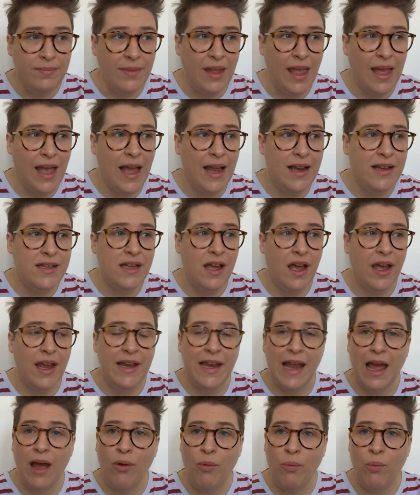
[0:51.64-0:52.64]
and I
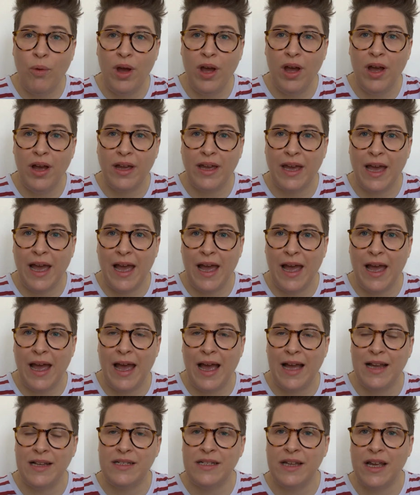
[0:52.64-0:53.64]
now work
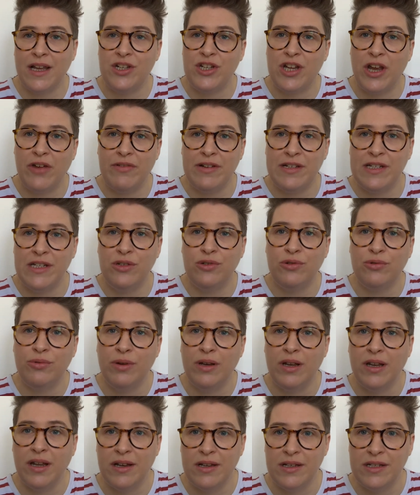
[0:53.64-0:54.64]
at a charity
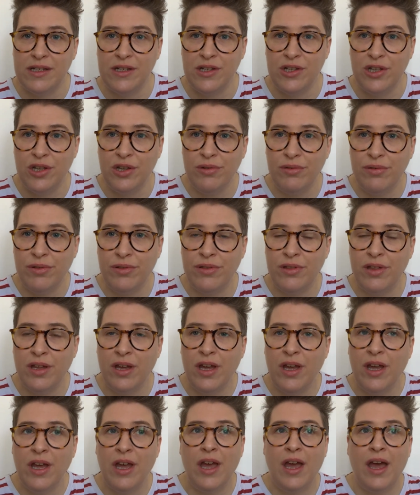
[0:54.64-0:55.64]
called London Youth
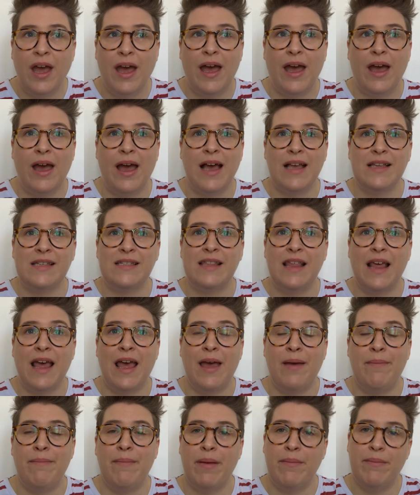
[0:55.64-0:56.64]
as
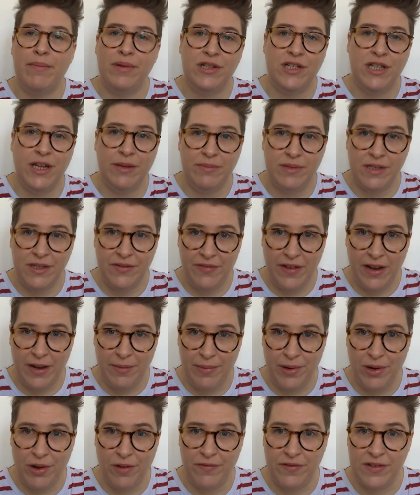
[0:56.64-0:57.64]
their membership
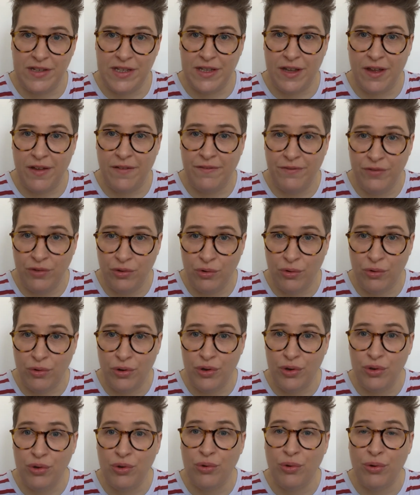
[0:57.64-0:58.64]
development officer
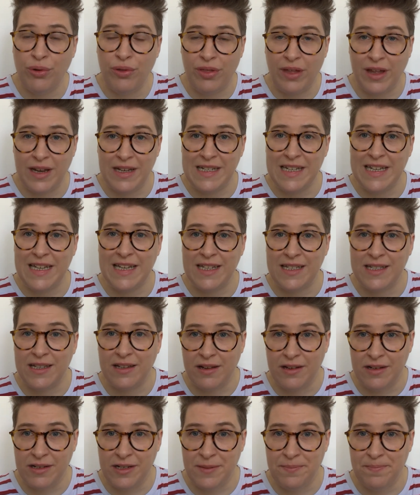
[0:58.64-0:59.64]
for North and East
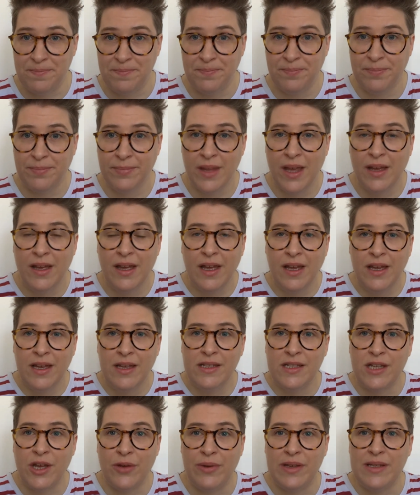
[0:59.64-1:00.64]
London.
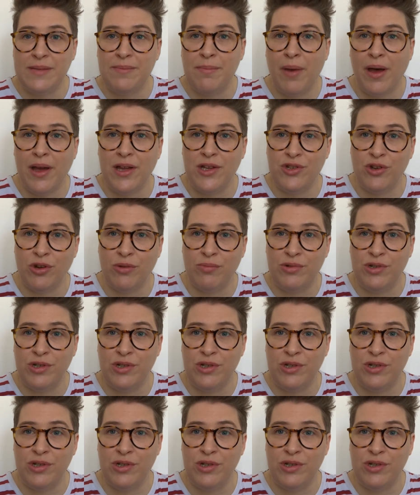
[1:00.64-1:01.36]
So it's my job to